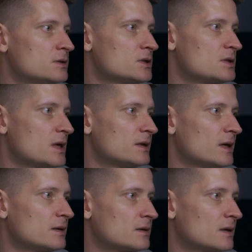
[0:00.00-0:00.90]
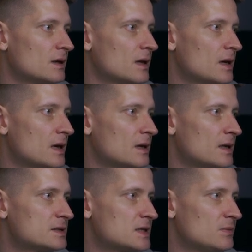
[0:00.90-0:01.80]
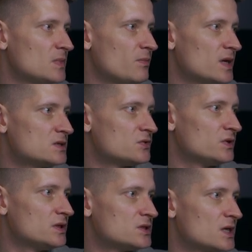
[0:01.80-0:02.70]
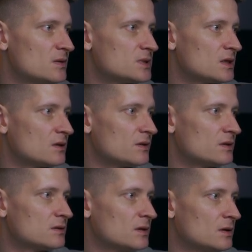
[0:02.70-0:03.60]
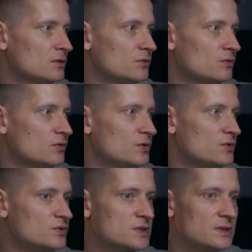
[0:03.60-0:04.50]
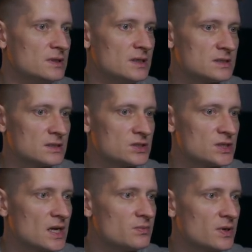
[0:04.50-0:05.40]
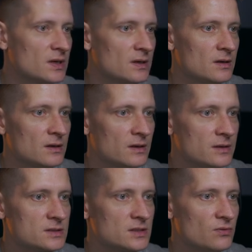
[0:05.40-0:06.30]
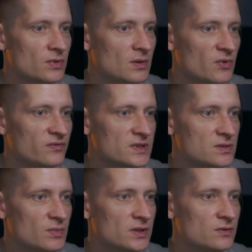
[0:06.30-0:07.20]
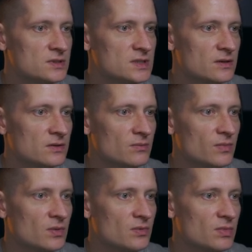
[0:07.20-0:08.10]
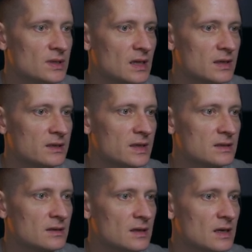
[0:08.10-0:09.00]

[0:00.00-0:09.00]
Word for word: just like that. And let's keep the match 3D shapes at 100 to use this shape. You can see we can move this a bit to the center, maybe a bit like that,